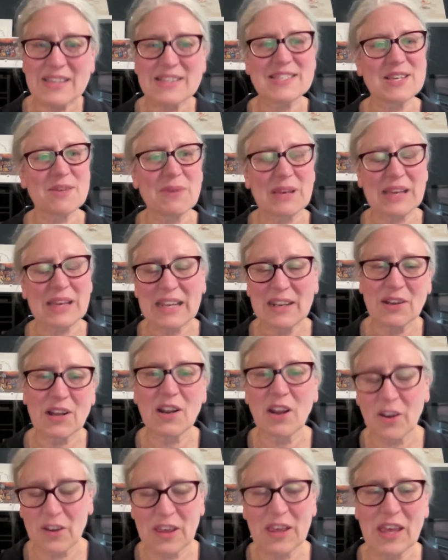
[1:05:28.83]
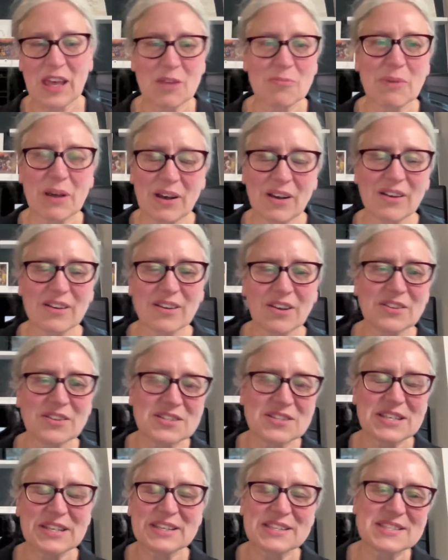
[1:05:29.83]
So we're kind of clocking up our
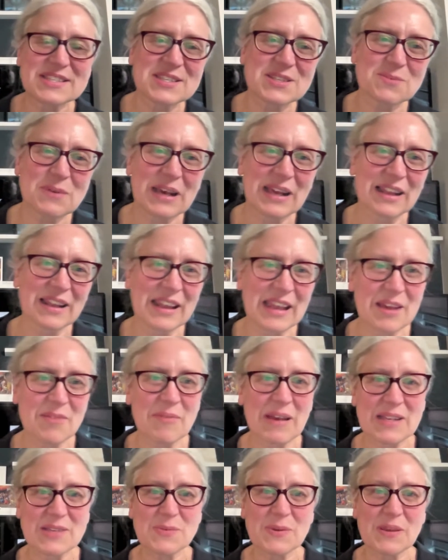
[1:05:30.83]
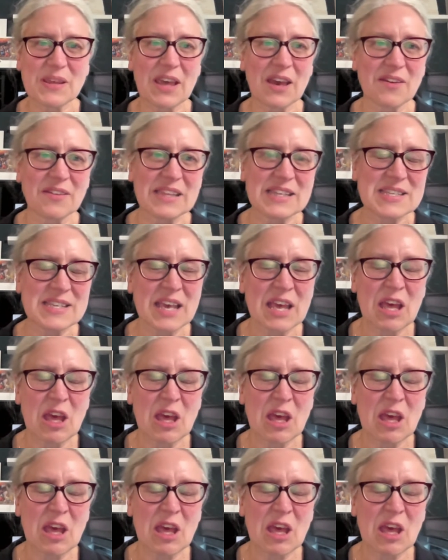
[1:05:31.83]
continents as well as we go, this